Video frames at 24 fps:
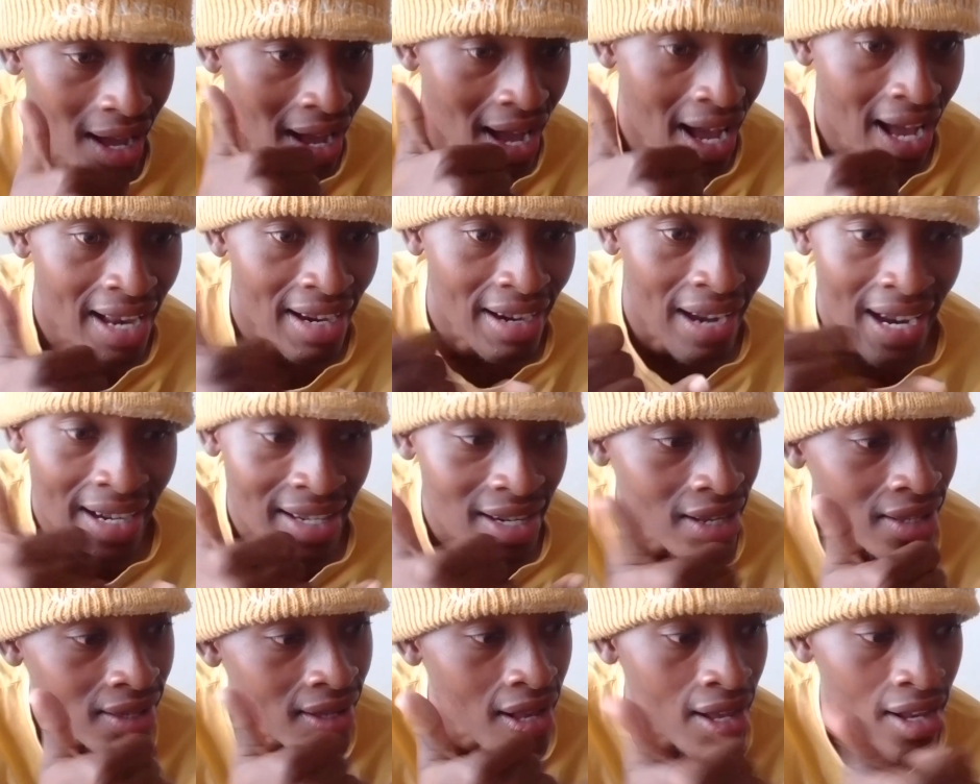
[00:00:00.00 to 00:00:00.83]
I, I
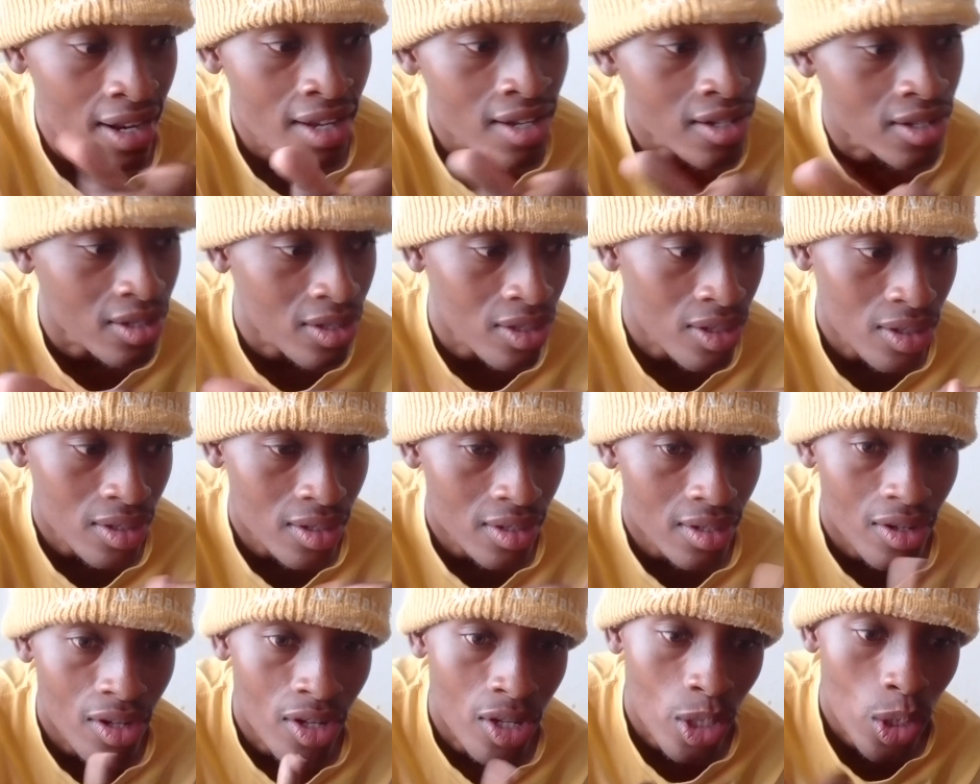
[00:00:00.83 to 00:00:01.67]
just heard it,
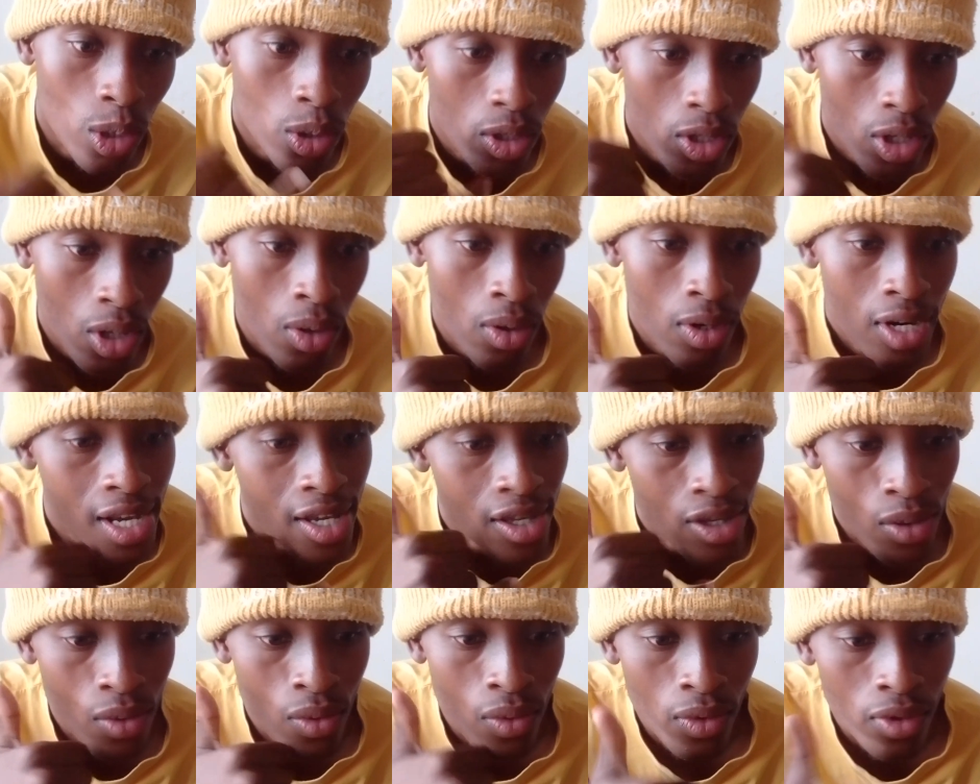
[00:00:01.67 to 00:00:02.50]
you know, through
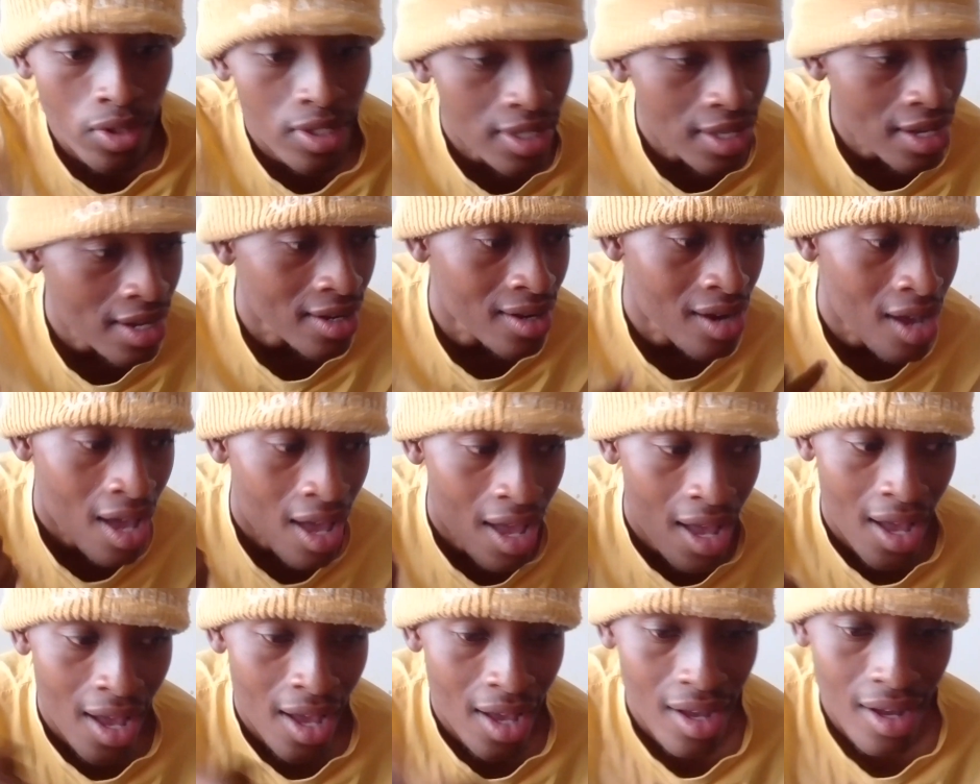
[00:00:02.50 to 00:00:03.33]
the news that
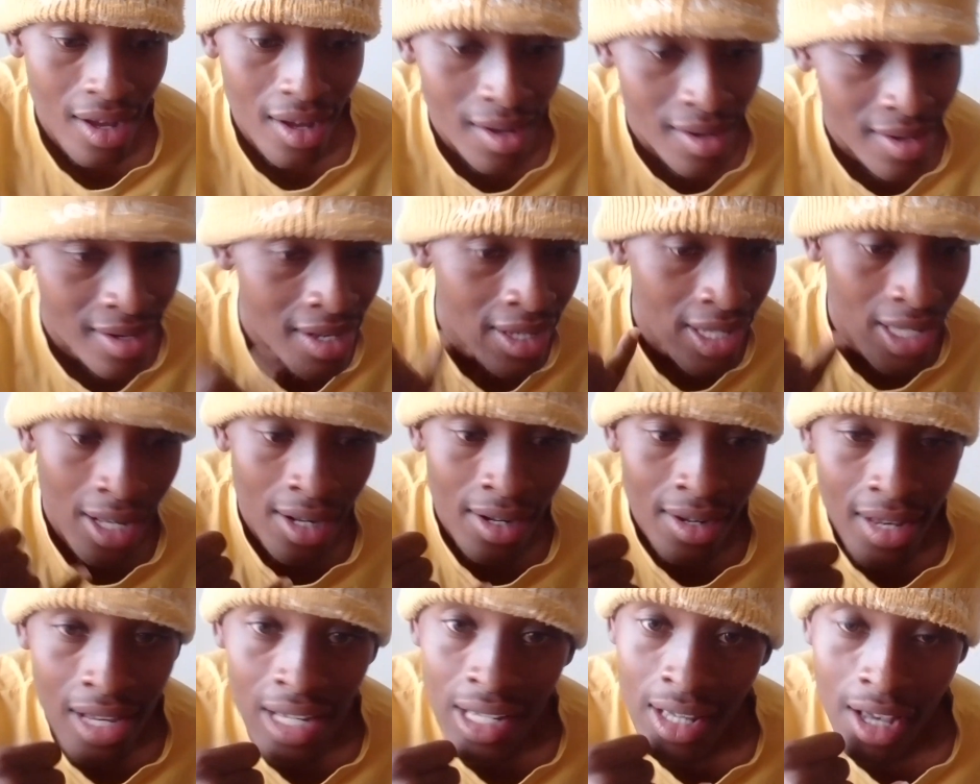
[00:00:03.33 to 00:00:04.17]
this
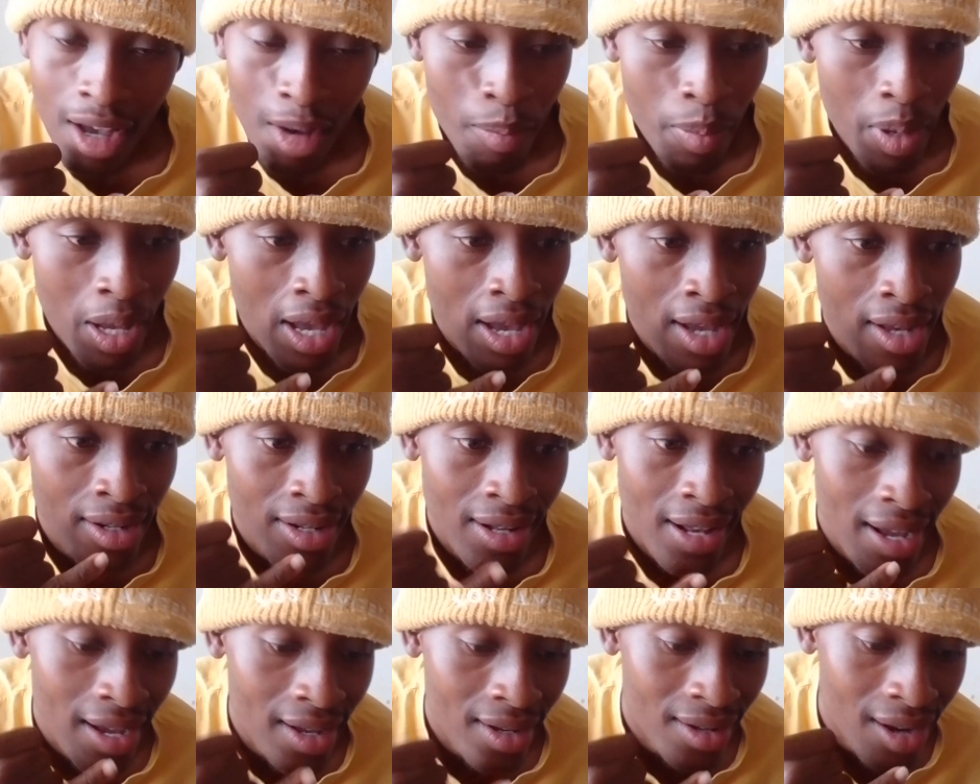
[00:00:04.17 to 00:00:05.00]
and this happened.
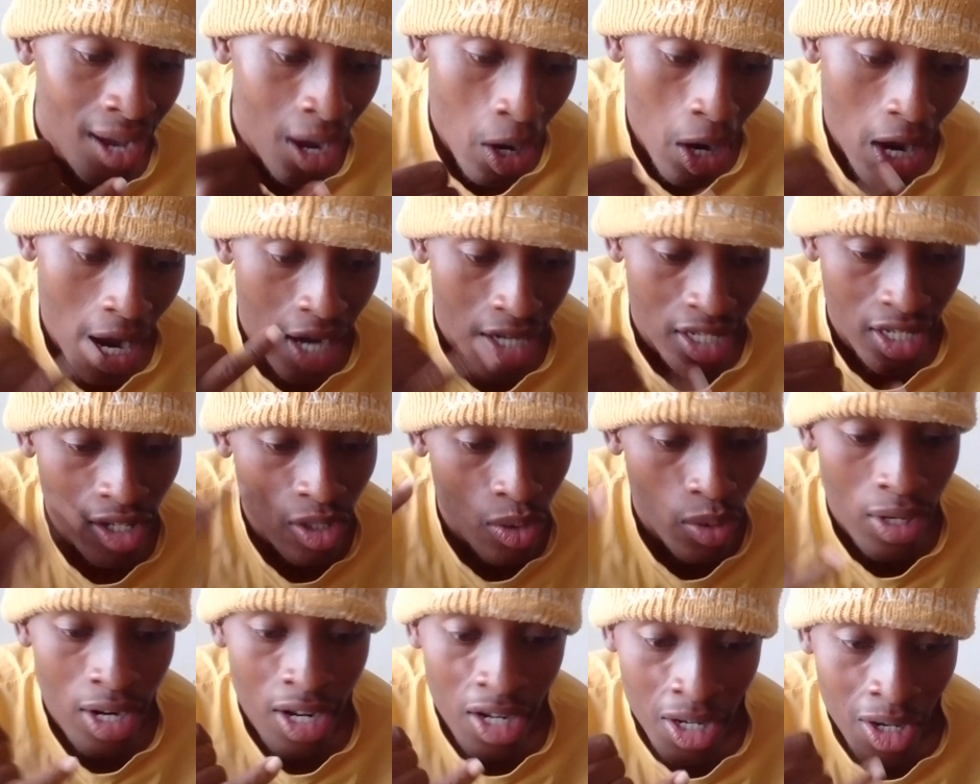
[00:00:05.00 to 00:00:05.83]
Like, now I
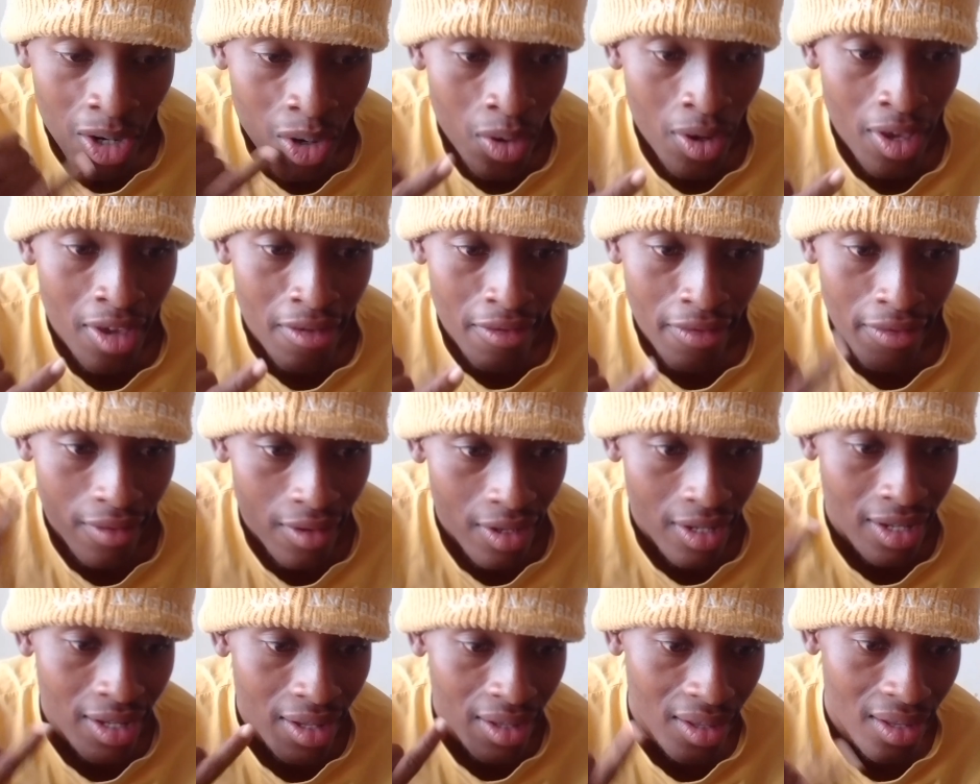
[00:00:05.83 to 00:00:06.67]
just want to know if
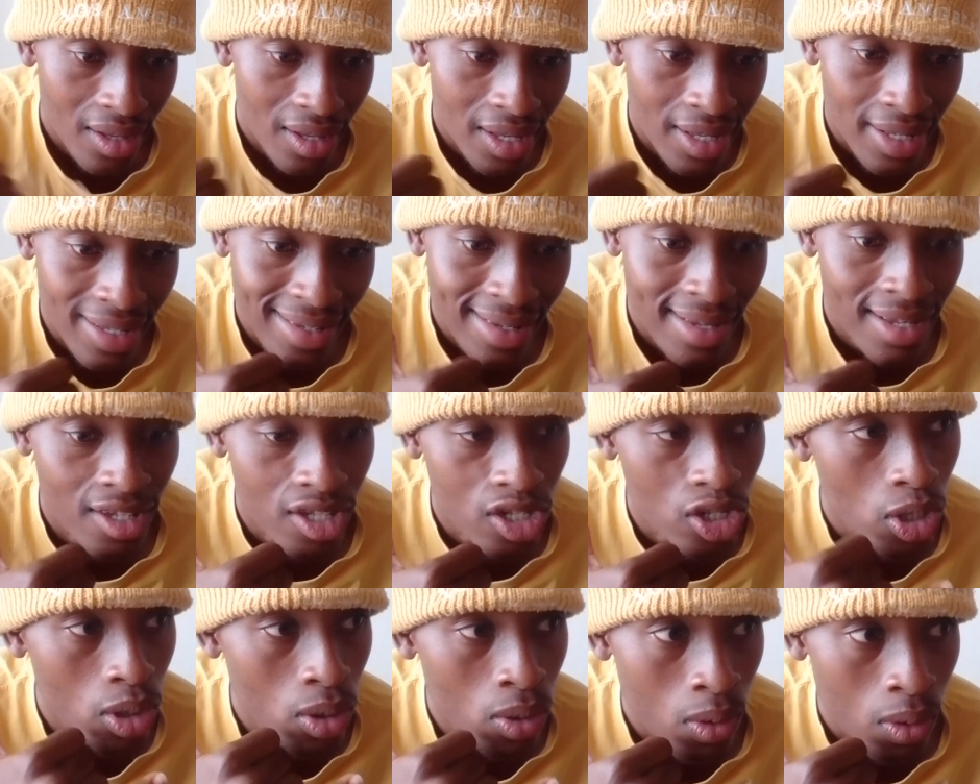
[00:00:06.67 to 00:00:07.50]
it's,
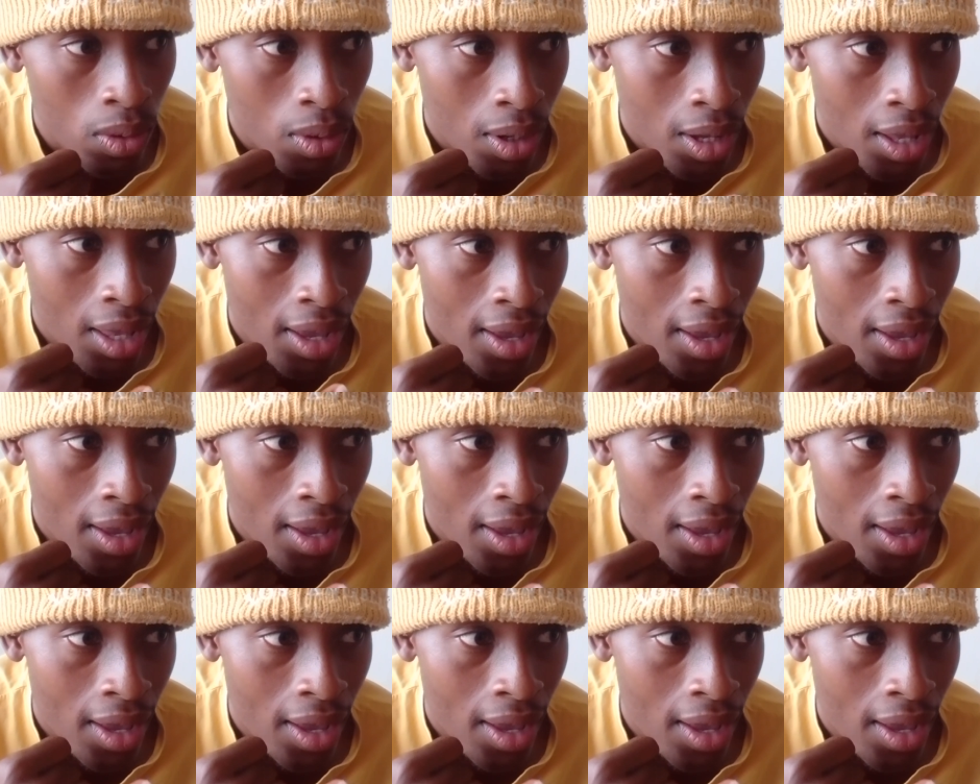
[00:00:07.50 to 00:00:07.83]
it's true.